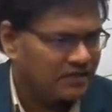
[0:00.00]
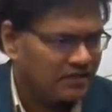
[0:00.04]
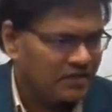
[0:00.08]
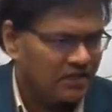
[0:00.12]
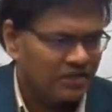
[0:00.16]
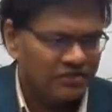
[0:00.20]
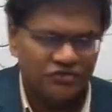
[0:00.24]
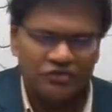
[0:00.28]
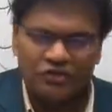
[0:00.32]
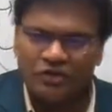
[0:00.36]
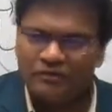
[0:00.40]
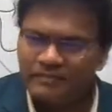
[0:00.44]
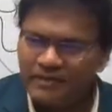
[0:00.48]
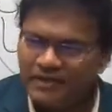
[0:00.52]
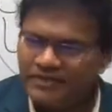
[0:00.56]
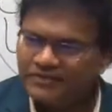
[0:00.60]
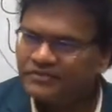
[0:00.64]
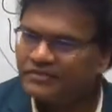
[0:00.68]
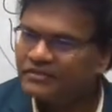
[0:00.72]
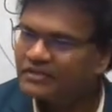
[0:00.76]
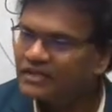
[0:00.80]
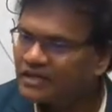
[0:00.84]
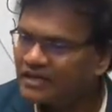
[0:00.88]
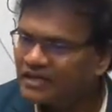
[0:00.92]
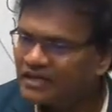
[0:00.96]
the
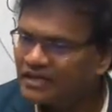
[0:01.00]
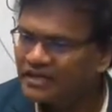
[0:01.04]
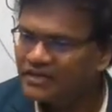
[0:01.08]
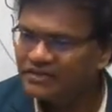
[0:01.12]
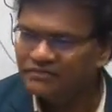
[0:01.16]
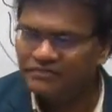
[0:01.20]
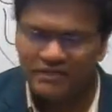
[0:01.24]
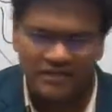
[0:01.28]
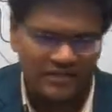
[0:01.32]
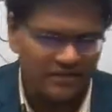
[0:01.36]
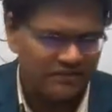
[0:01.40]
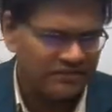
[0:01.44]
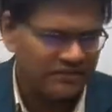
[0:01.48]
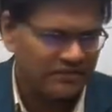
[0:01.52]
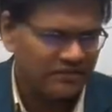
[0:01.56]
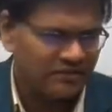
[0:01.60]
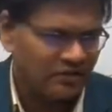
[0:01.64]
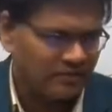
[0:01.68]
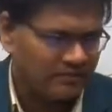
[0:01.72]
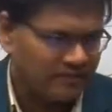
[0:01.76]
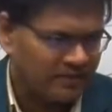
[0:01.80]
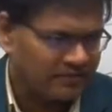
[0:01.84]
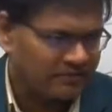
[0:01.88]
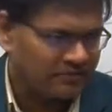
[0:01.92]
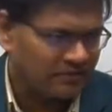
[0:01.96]
country is witnessing
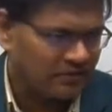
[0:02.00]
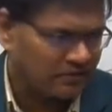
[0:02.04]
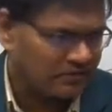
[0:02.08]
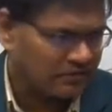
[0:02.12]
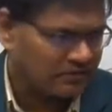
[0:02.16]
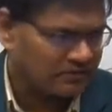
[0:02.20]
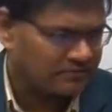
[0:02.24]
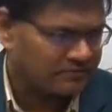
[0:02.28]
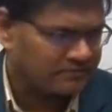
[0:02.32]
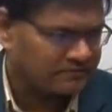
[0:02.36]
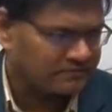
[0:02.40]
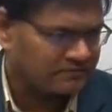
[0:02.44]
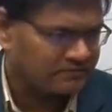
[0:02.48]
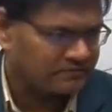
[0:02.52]
jobless growth.